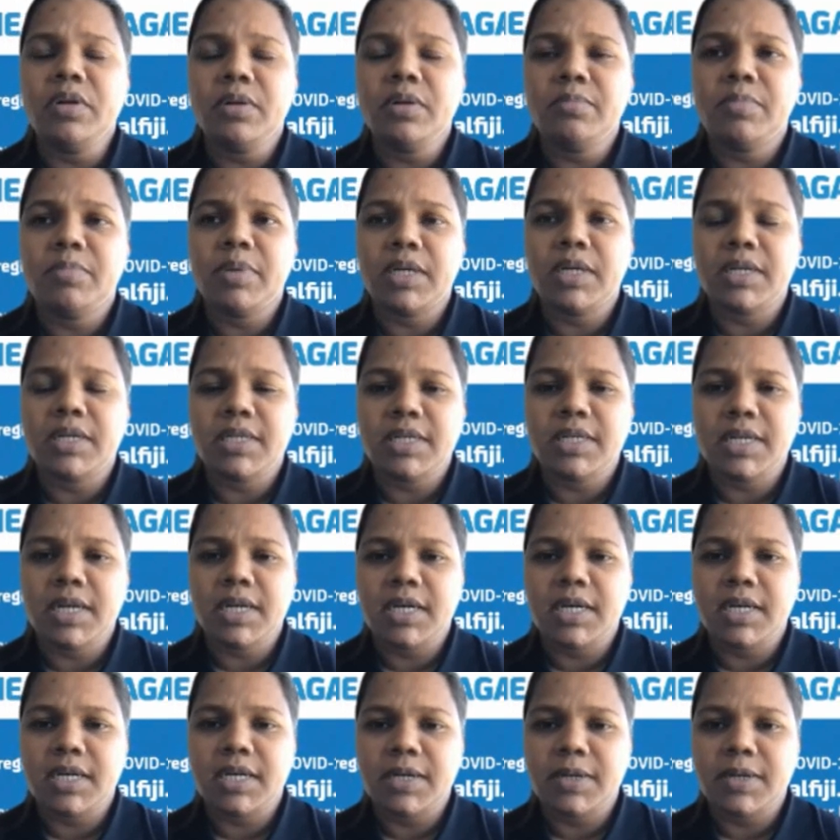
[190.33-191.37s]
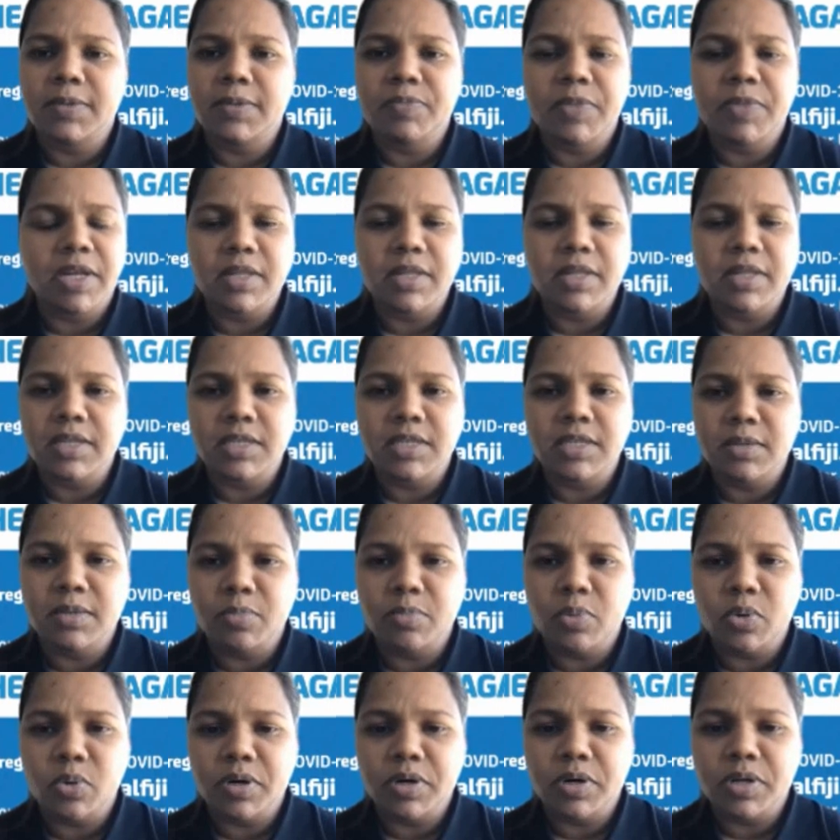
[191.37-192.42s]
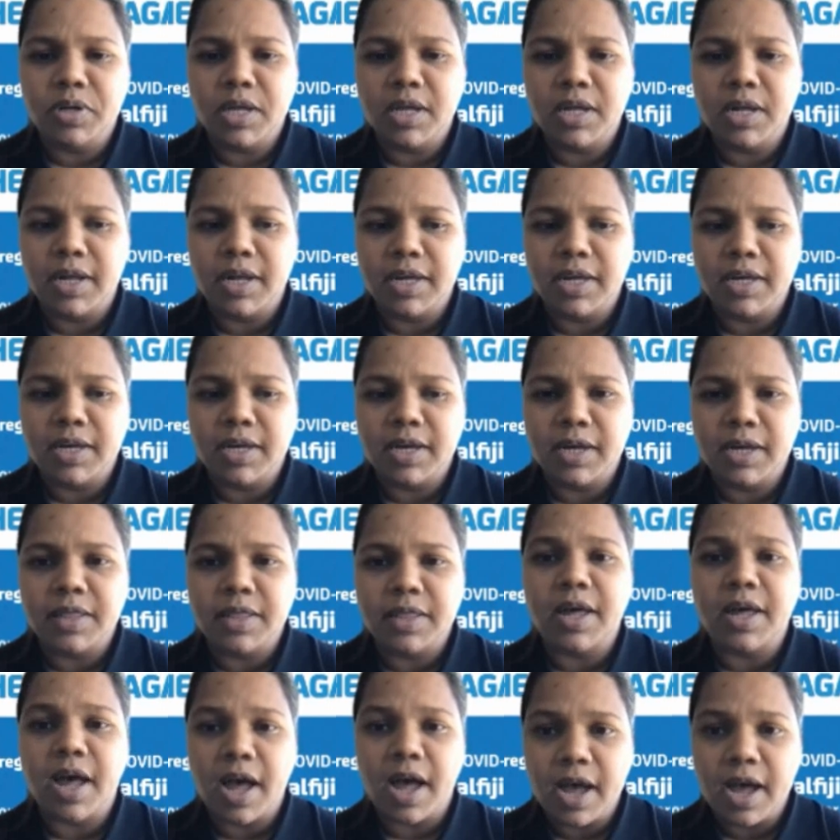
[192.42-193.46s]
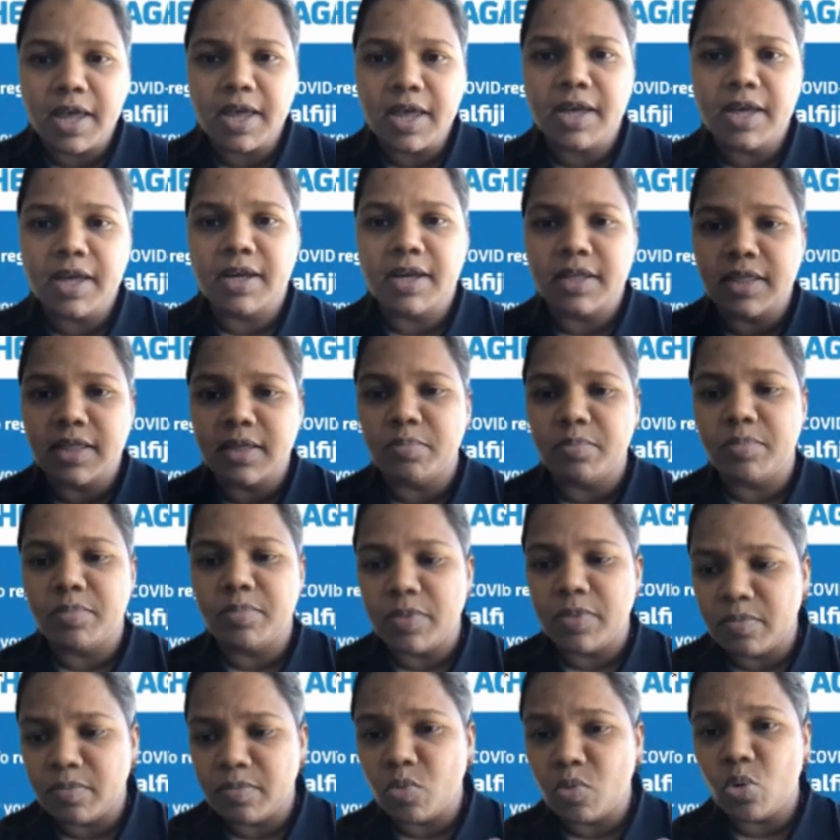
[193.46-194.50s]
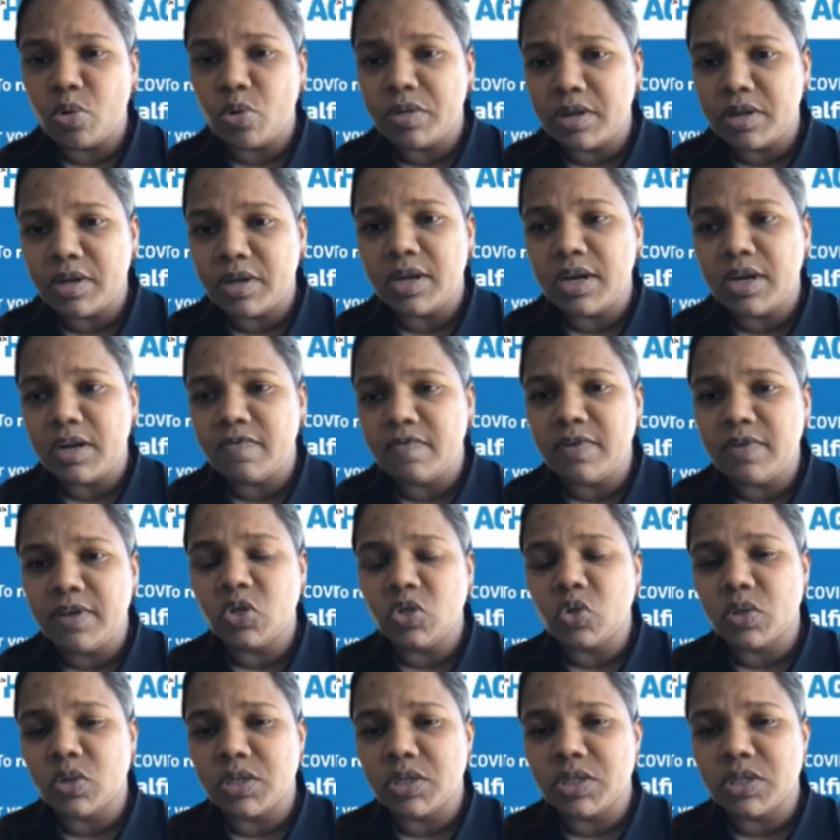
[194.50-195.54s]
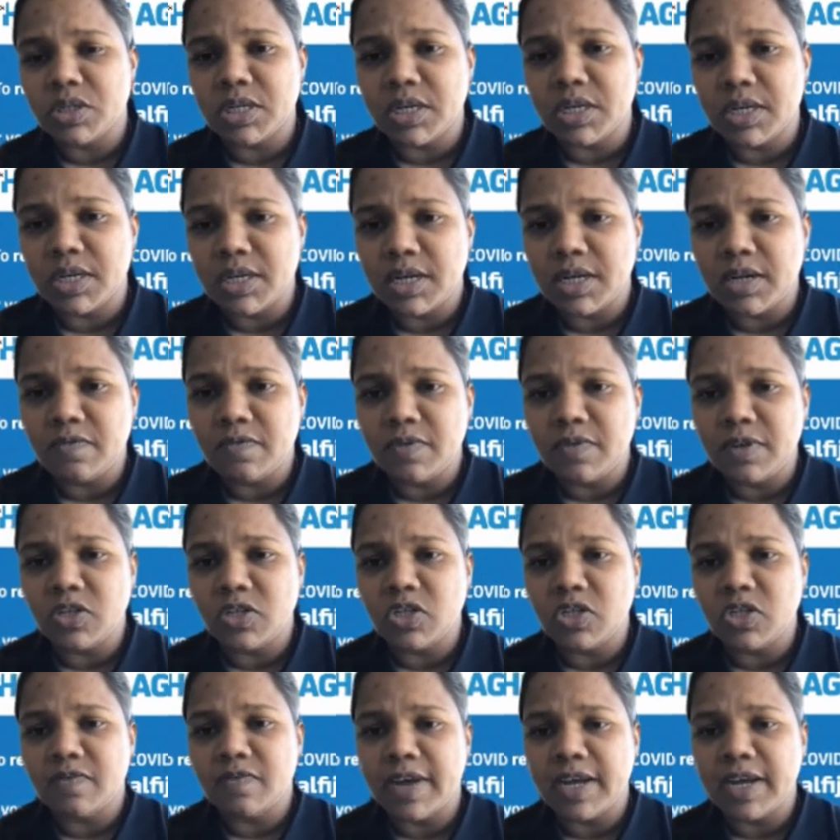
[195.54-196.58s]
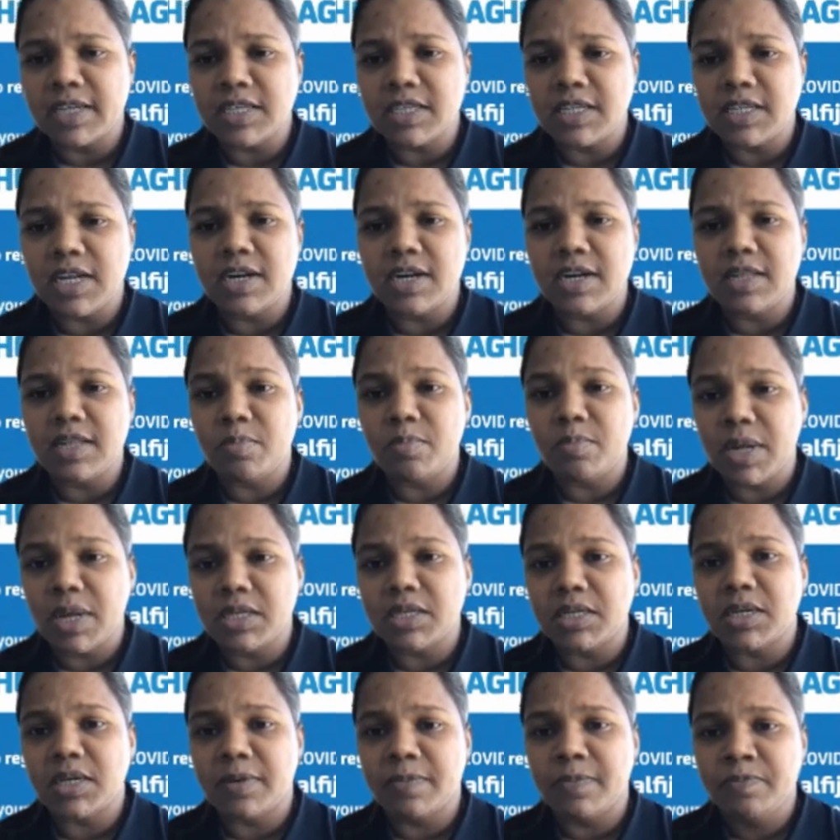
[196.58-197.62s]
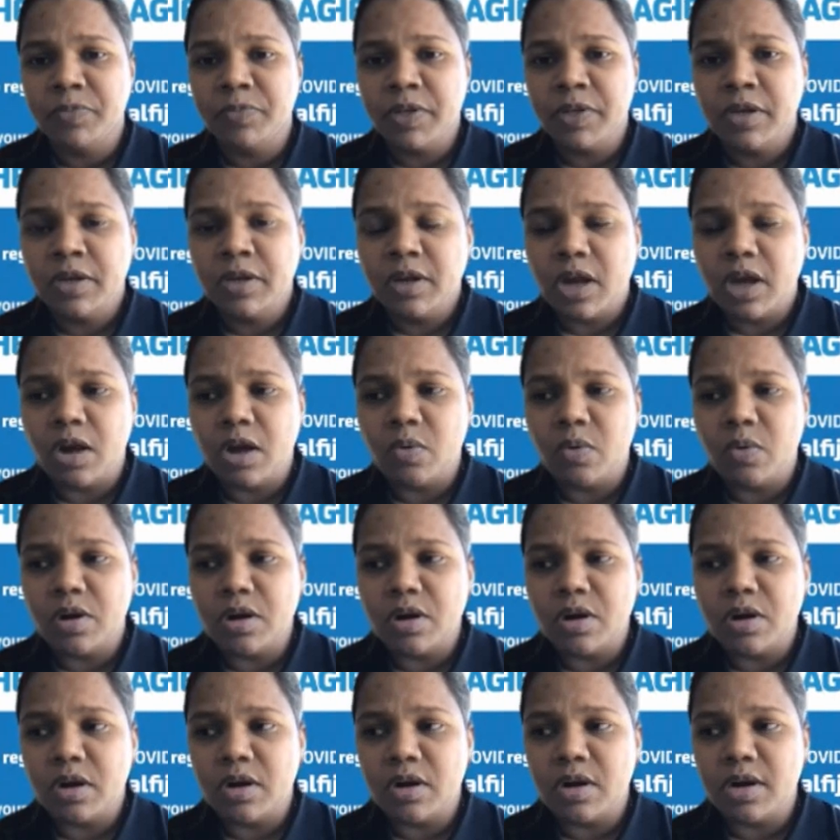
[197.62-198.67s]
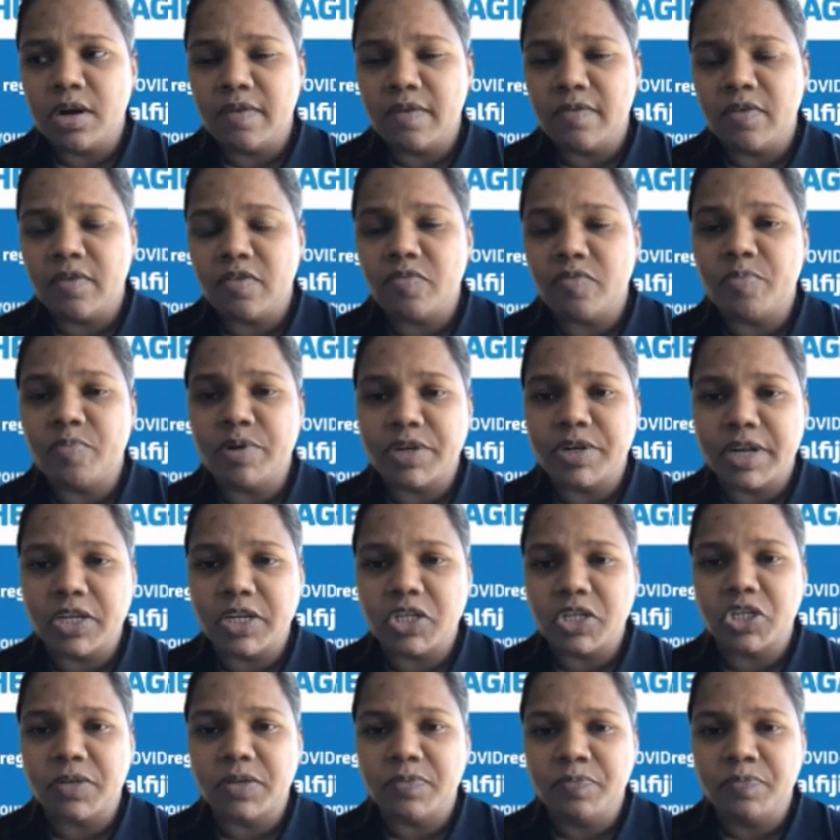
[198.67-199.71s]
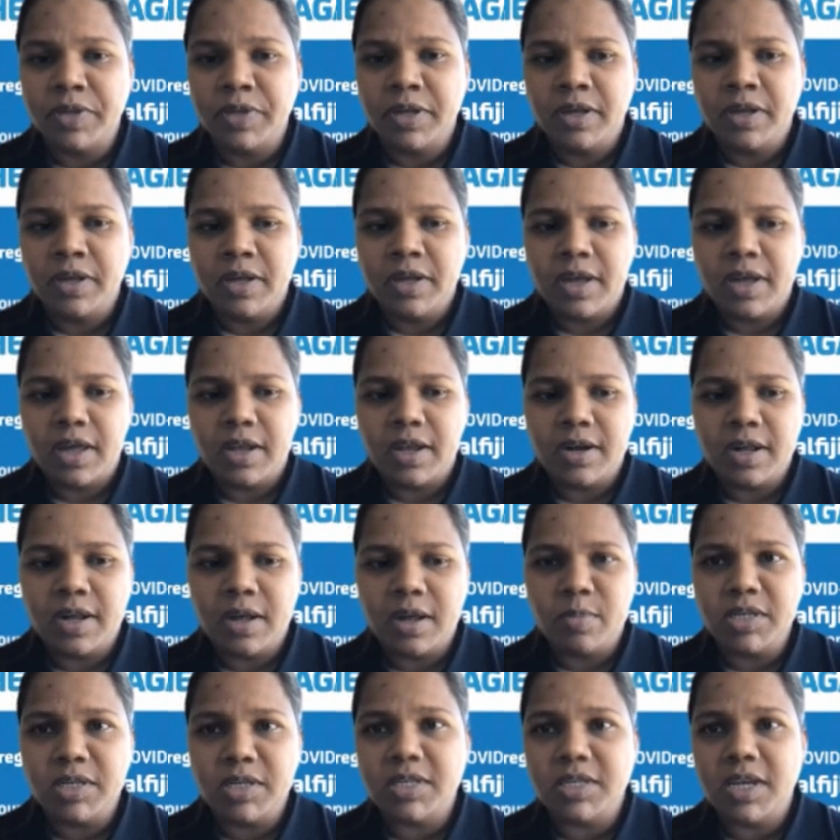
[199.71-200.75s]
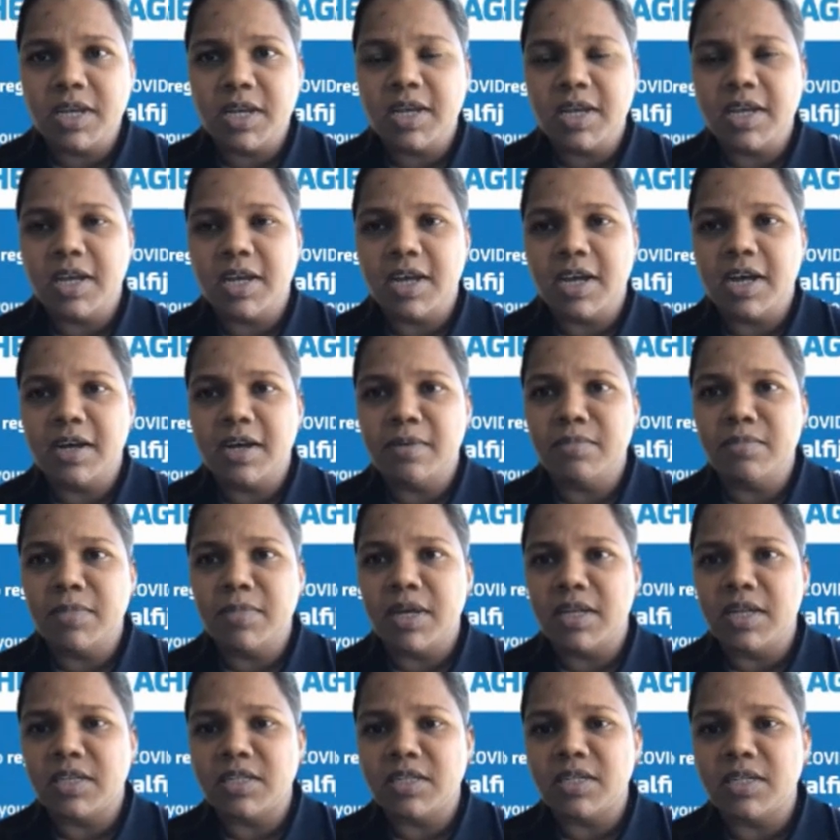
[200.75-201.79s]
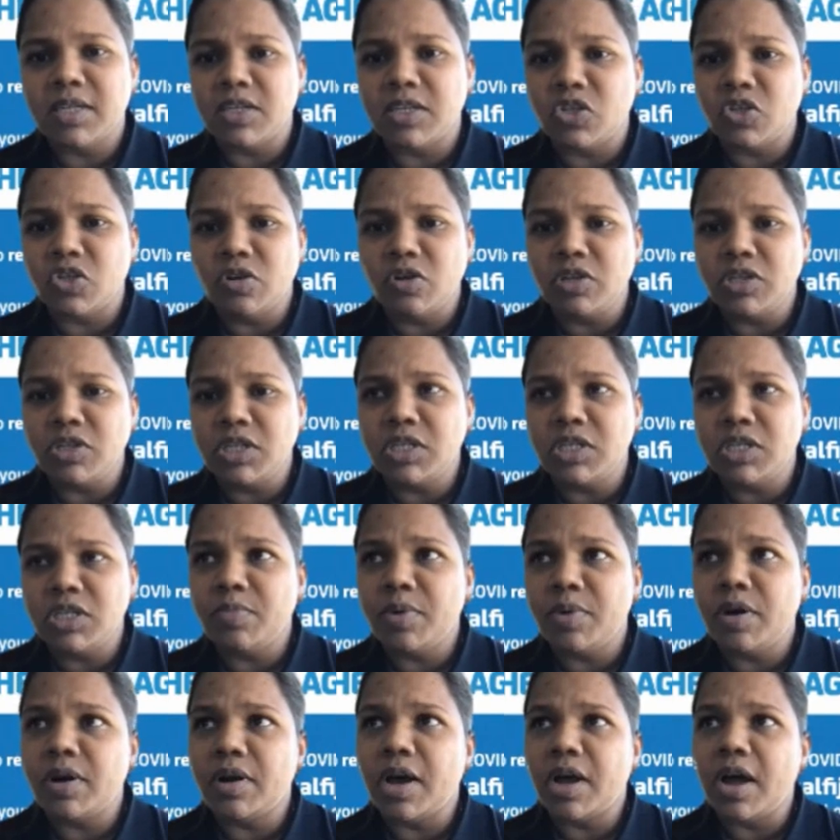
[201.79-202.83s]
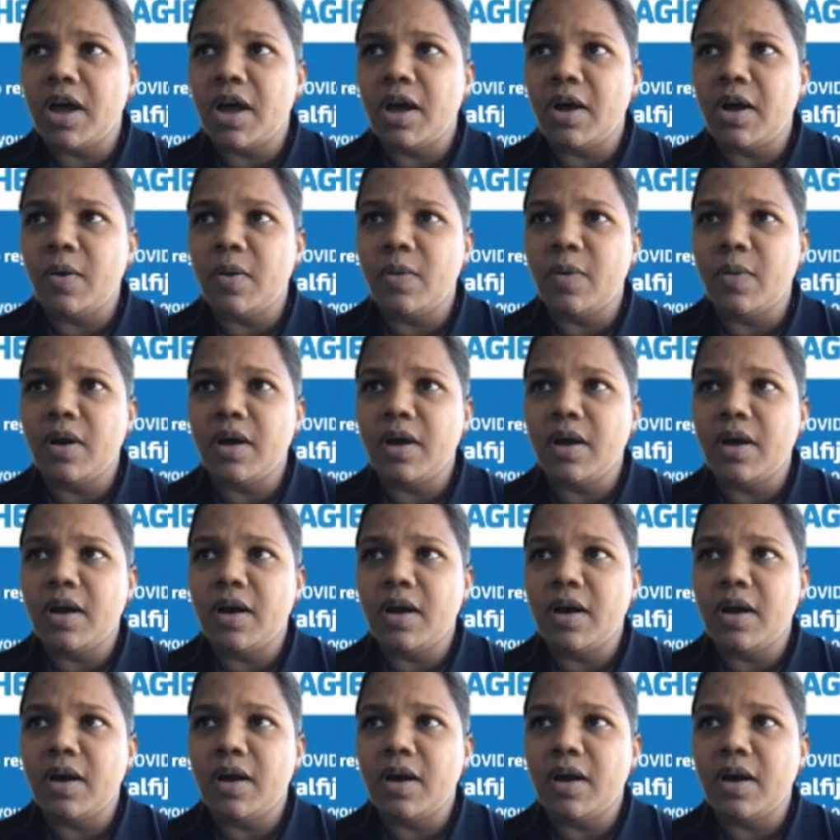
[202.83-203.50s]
But that's an important thing. Like the more the individuals in Fiji are vaccinated, the better our level of protection. And I must say, it's not just about how